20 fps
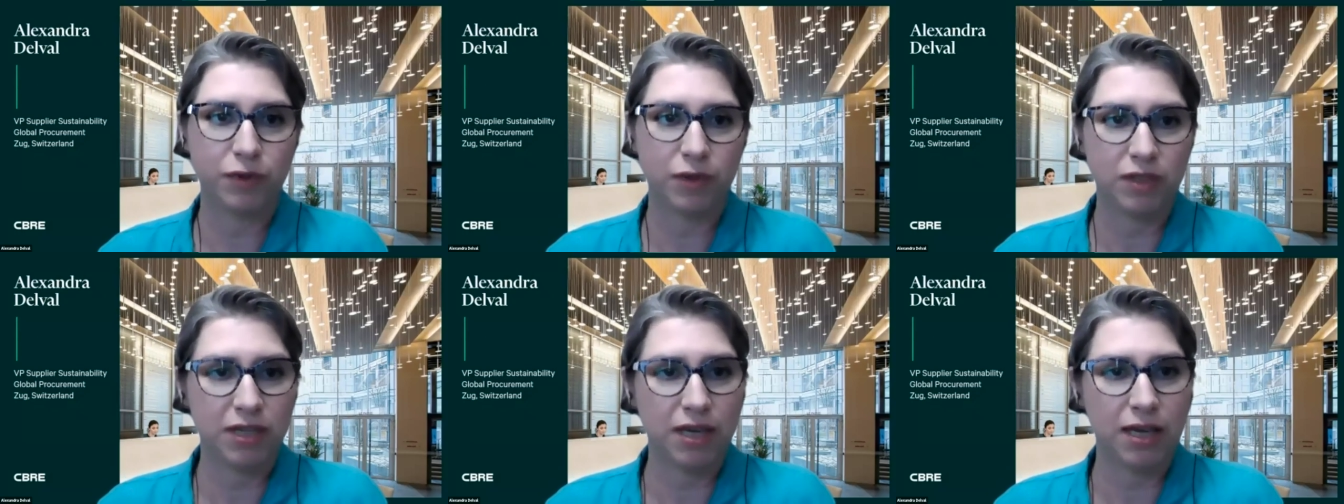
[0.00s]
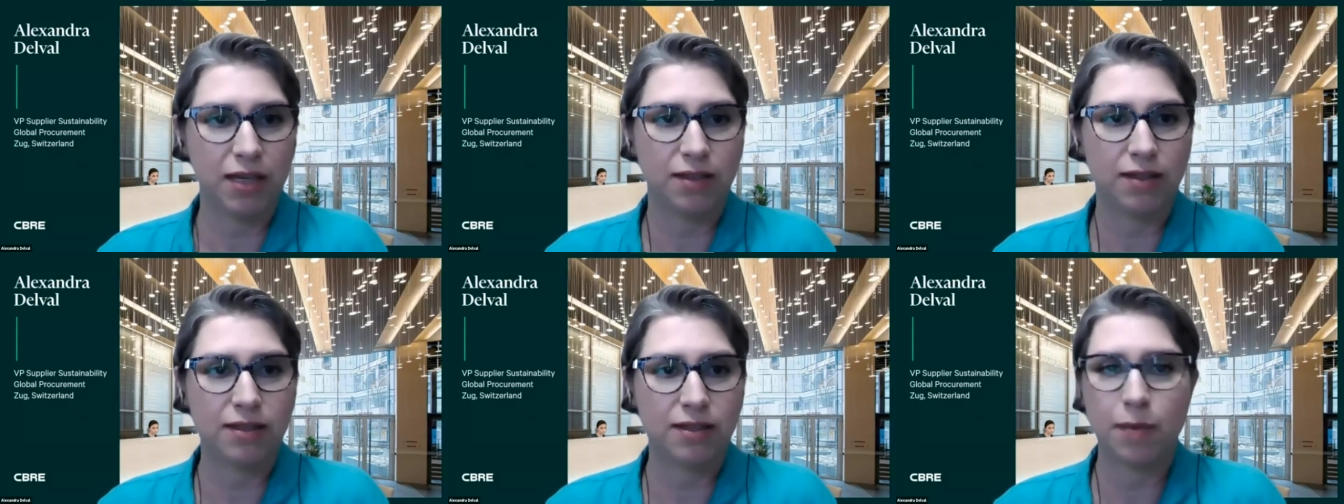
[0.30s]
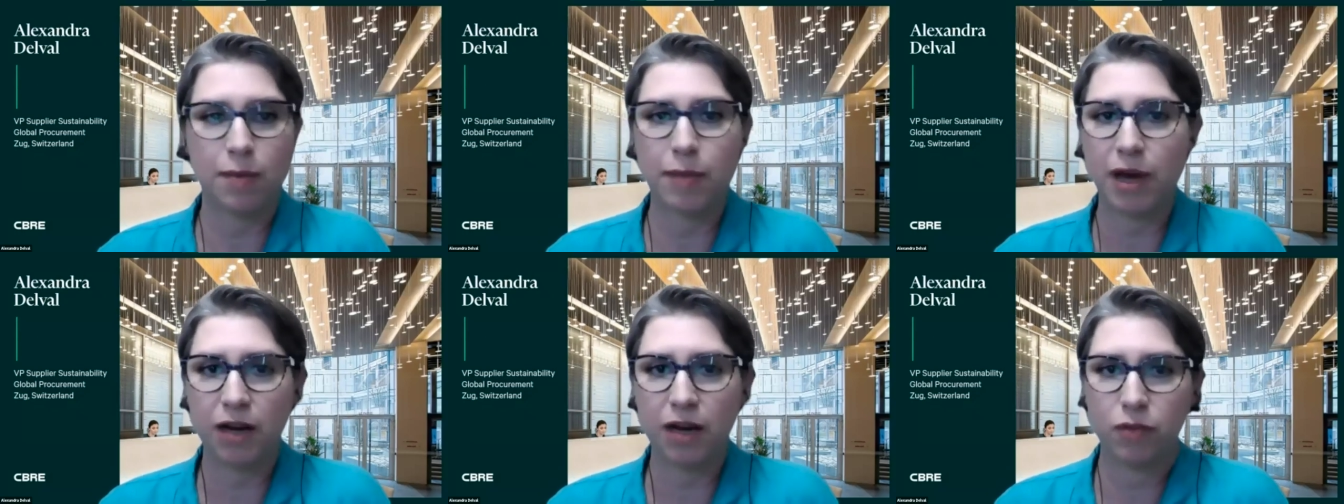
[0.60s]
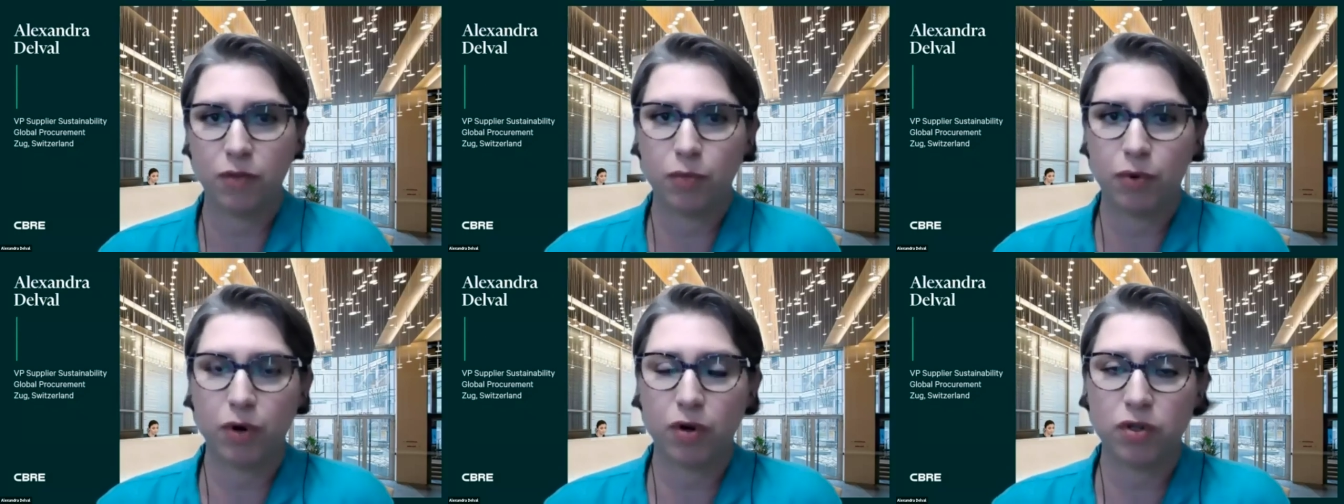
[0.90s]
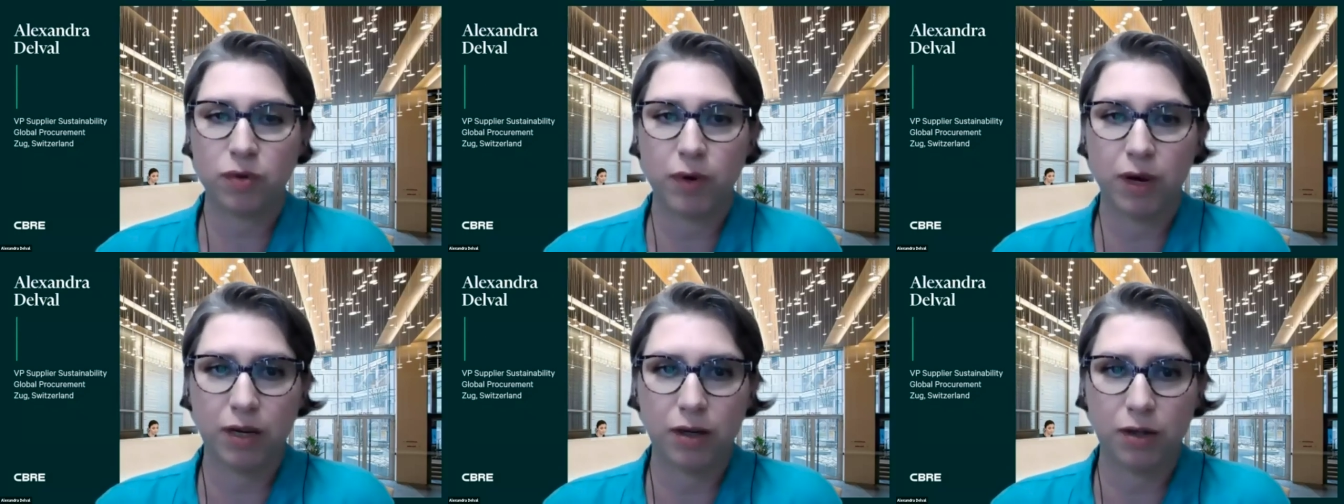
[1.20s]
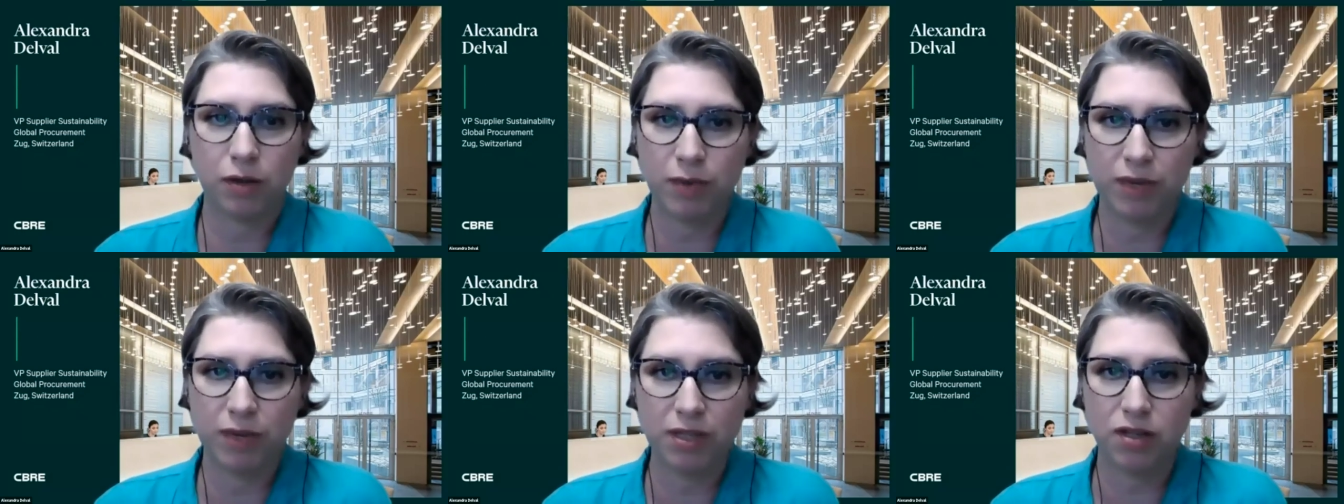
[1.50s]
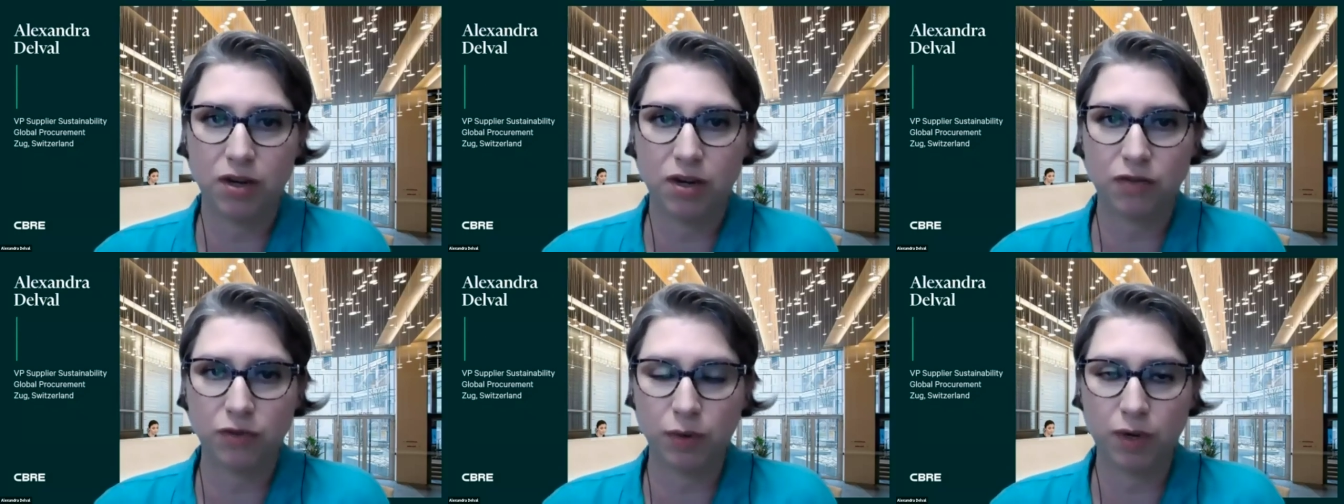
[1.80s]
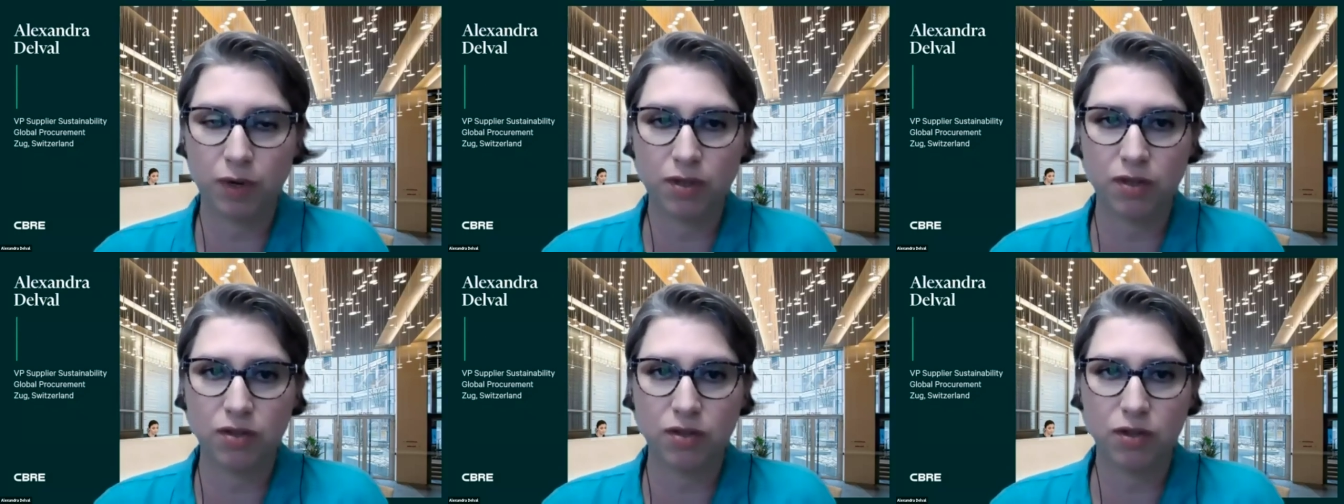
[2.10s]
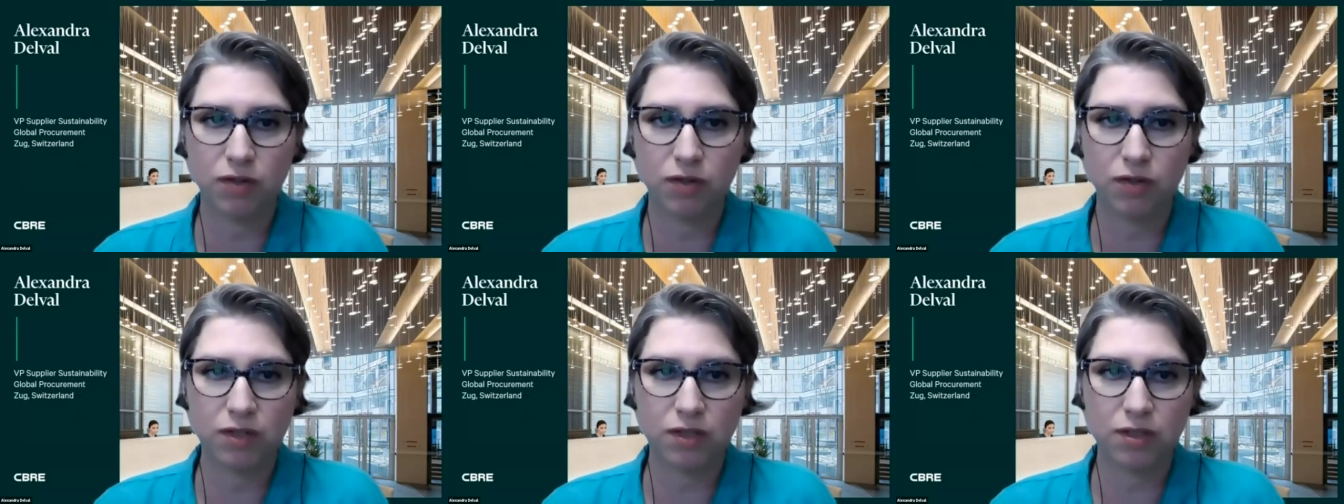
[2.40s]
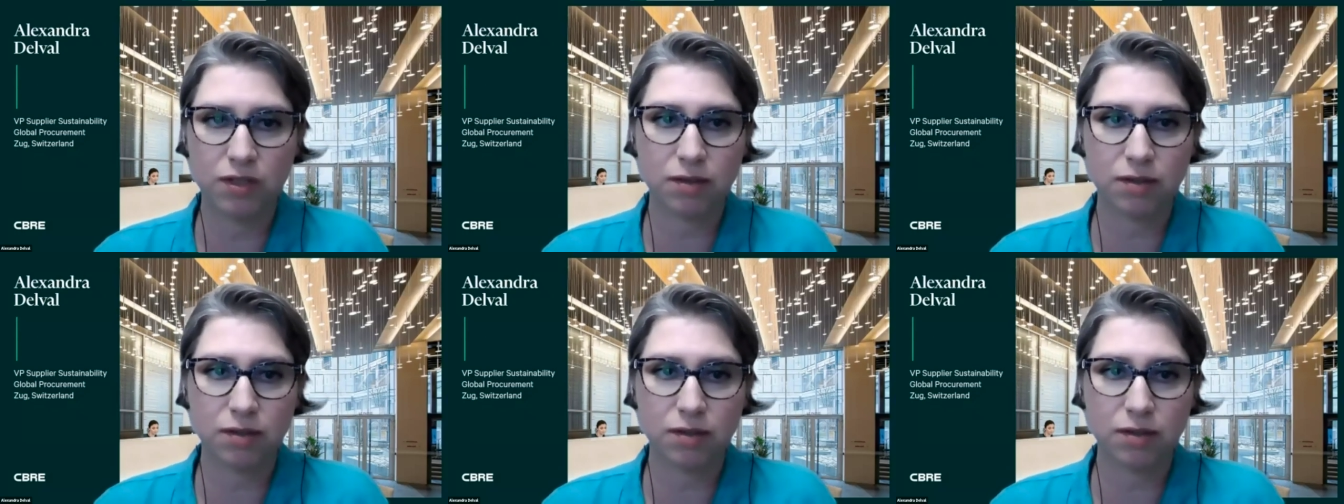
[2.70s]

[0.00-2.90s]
take the same kind of approach right it'll be a software as a service